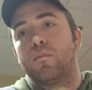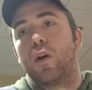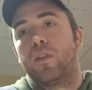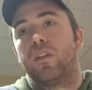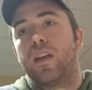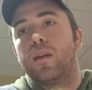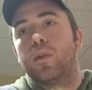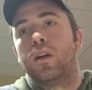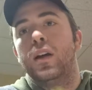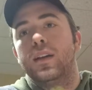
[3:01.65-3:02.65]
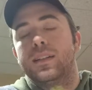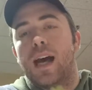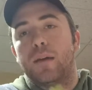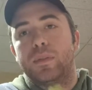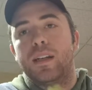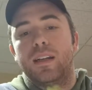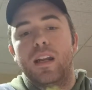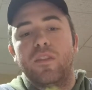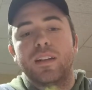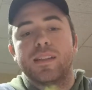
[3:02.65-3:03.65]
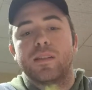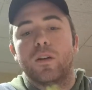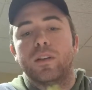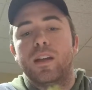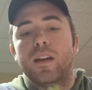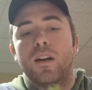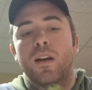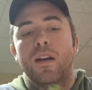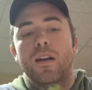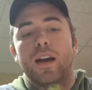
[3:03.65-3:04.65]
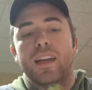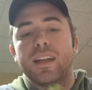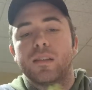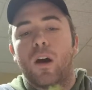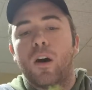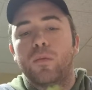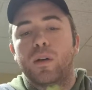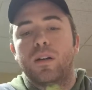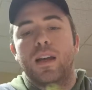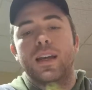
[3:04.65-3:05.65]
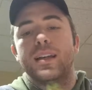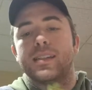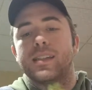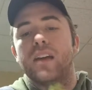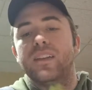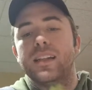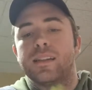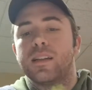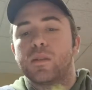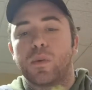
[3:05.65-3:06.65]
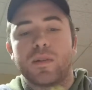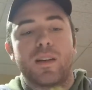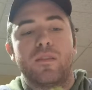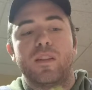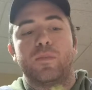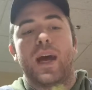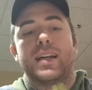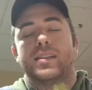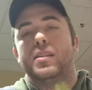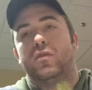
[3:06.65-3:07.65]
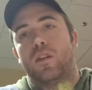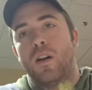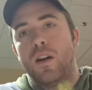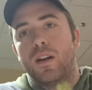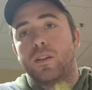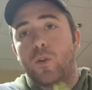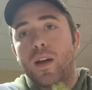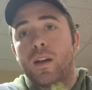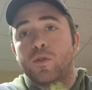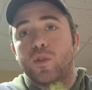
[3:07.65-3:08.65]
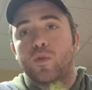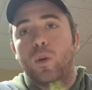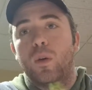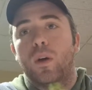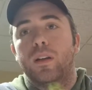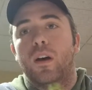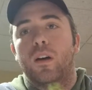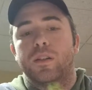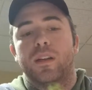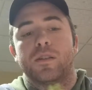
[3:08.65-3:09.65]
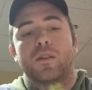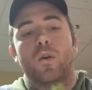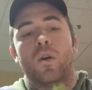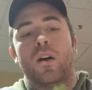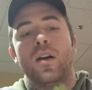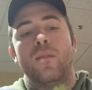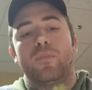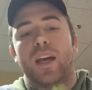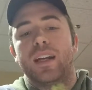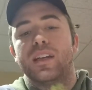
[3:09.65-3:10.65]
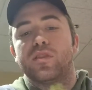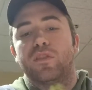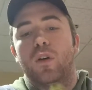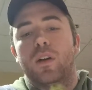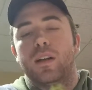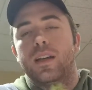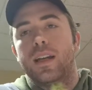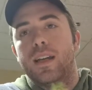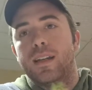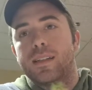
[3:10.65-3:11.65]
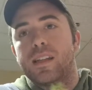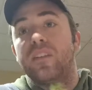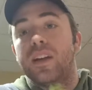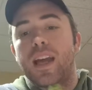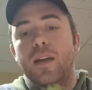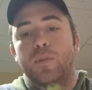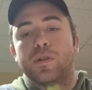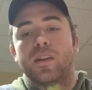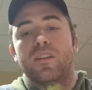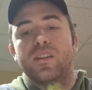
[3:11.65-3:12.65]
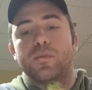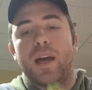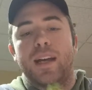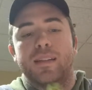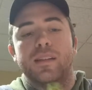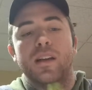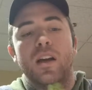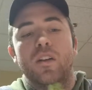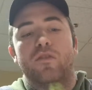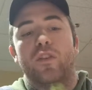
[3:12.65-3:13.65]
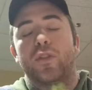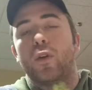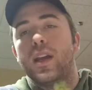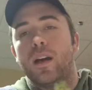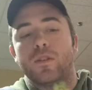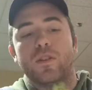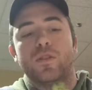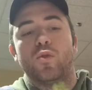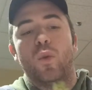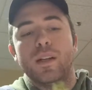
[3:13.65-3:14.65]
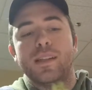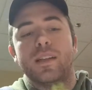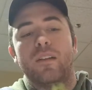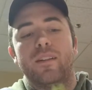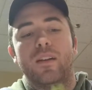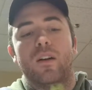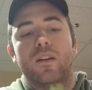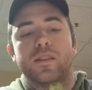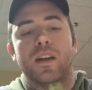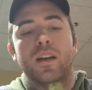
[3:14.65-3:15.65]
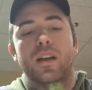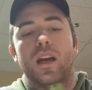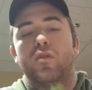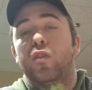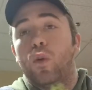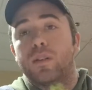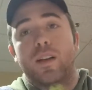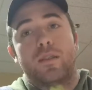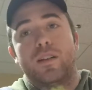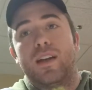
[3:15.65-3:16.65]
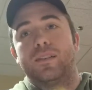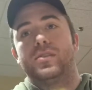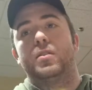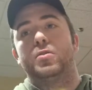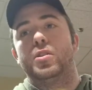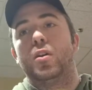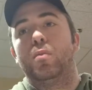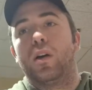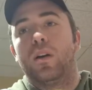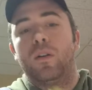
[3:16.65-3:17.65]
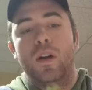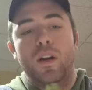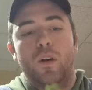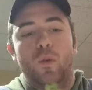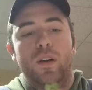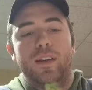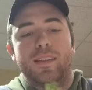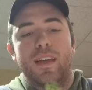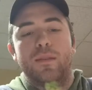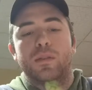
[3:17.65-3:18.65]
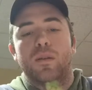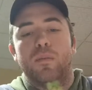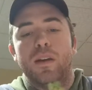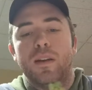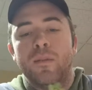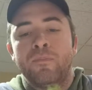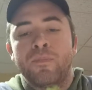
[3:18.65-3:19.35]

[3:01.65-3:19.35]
both of them are top 10 defenses on the year. Against Auburn, he hit 76% of his passes for 321 yards and a score. And against Florida, he hit 78% of his passes for 327 yards and 4 touchdowns. So Joe Burrow really seems to be